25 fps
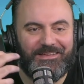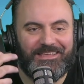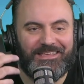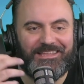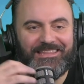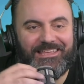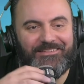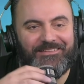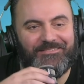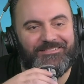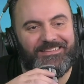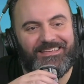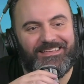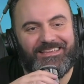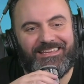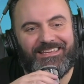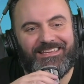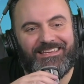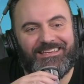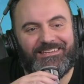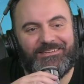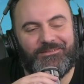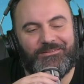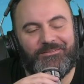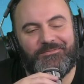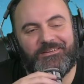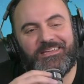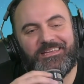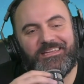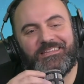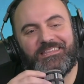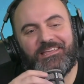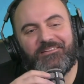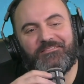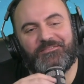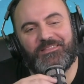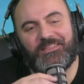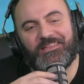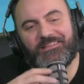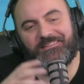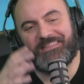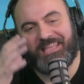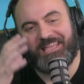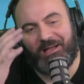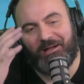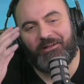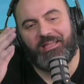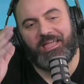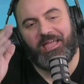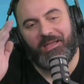get that? Do you ever get that feel like,
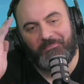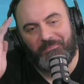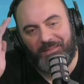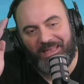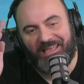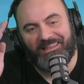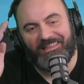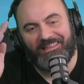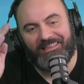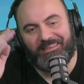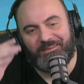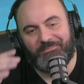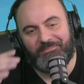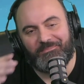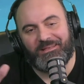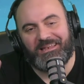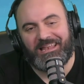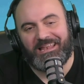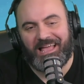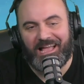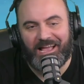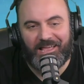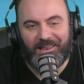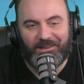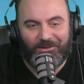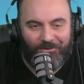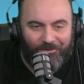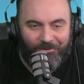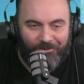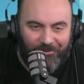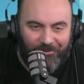"Damn, okay, I made it here, but now I gotta go